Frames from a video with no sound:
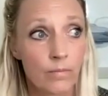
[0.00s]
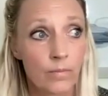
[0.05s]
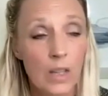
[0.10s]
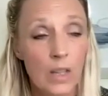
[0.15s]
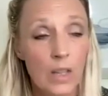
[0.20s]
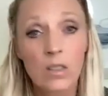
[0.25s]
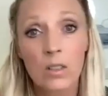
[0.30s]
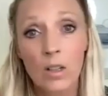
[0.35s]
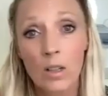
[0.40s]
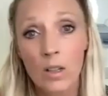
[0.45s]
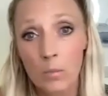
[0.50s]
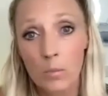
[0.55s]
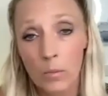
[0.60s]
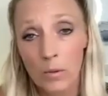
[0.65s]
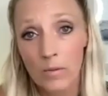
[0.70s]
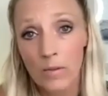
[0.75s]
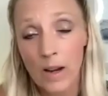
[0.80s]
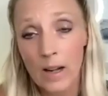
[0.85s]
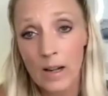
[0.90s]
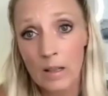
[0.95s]
It started
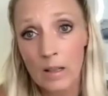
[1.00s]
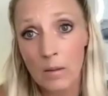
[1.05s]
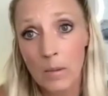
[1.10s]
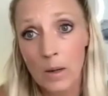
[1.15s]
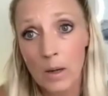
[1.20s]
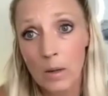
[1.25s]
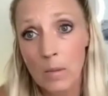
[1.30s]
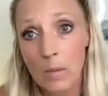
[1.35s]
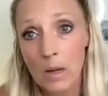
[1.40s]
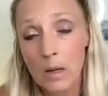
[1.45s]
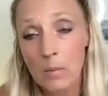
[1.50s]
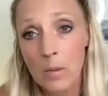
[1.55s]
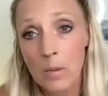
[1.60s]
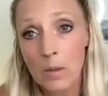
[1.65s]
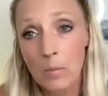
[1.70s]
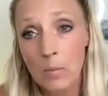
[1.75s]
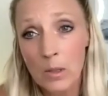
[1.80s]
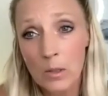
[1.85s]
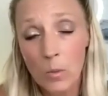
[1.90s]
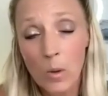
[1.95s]
providing the bare
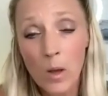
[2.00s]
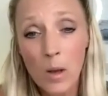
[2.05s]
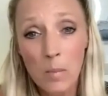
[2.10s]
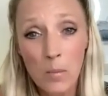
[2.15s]
minimum as well,